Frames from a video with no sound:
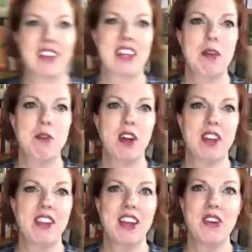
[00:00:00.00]
keep
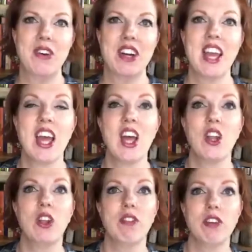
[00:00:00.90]
knocking that cord,
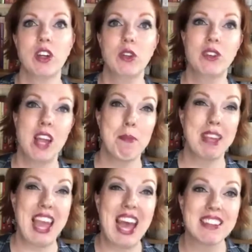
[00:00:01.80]
look for
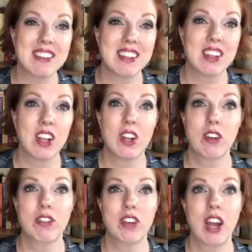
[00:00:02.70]
glutamic acid. Look
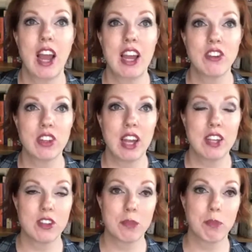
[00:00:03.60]
for
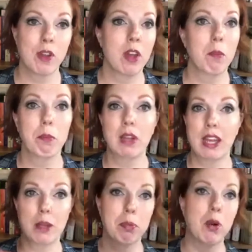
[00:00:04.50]
hydrolyzed
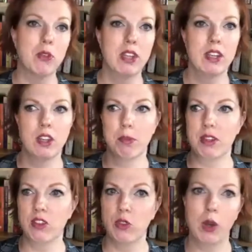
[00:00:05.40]
blank protein. It could be
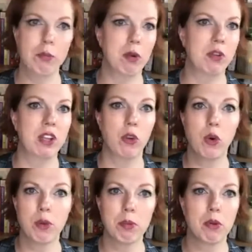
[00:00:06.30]
soy protein,
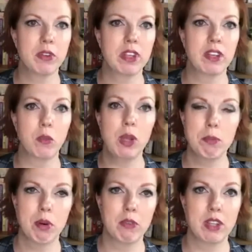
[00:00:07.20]
corn protein, wheat
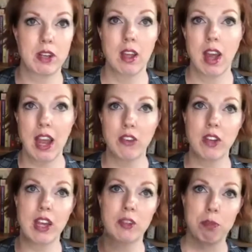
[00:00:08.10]
protein,
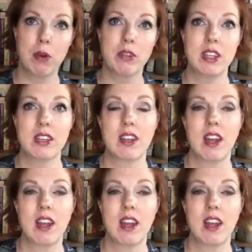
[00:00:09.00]
hydrolyzed protein.